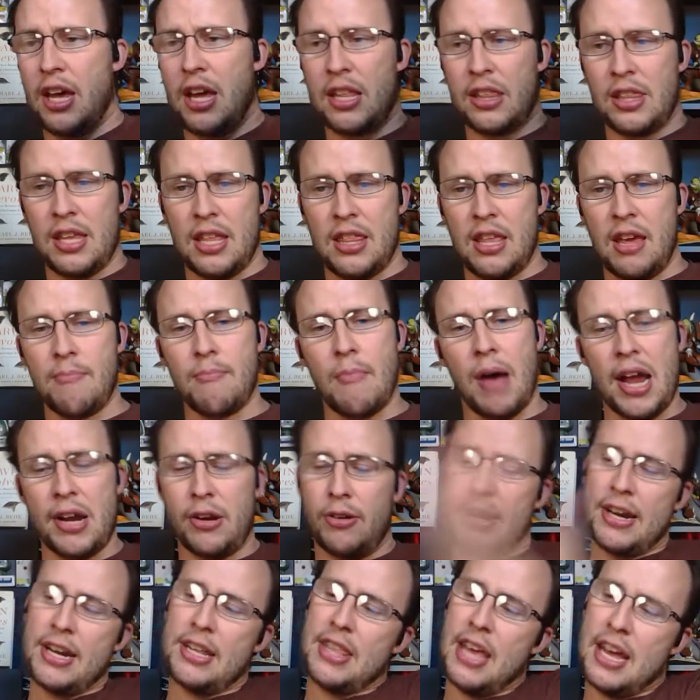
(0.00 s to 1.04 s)
and they
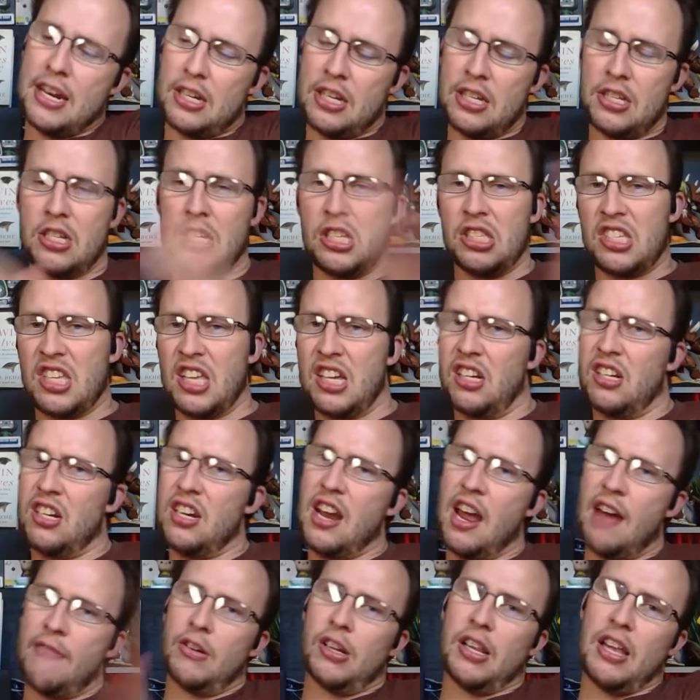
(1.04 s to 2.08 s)
migrated that distance, and they
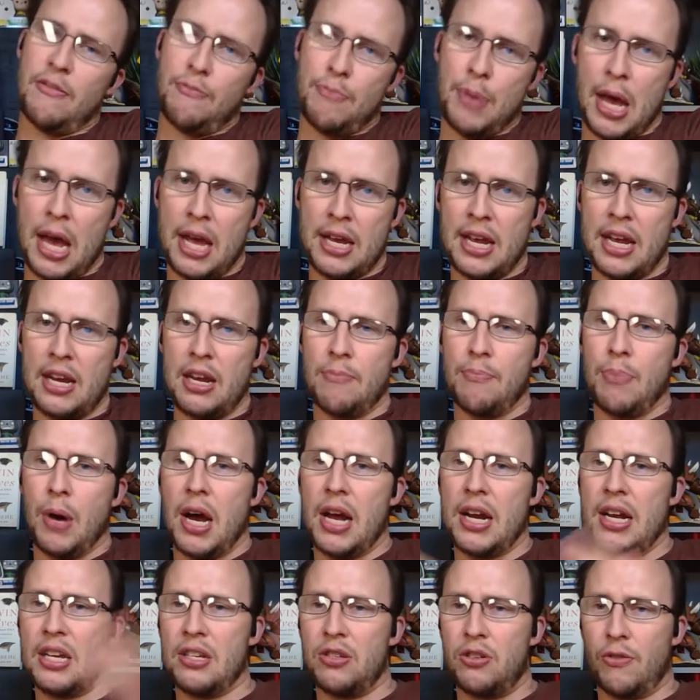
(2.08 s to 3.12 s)
never left behind any
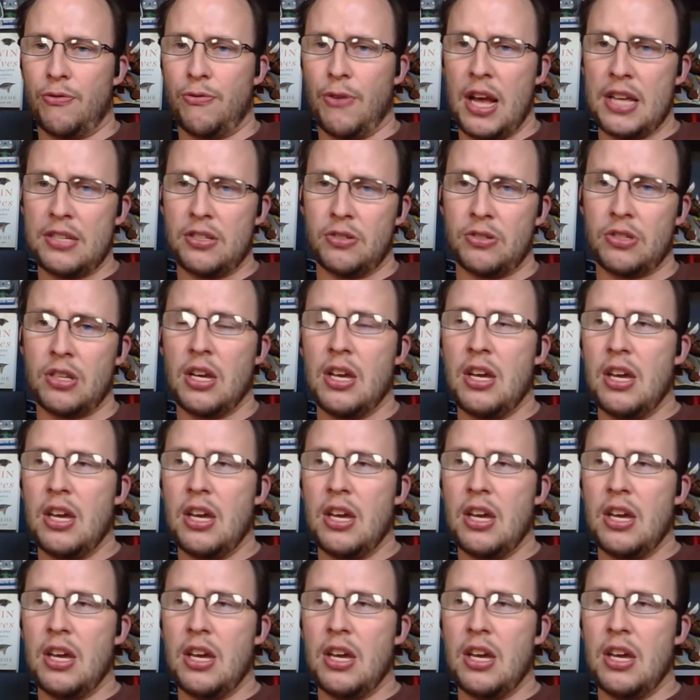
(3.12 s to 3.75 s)
bodies or fossils.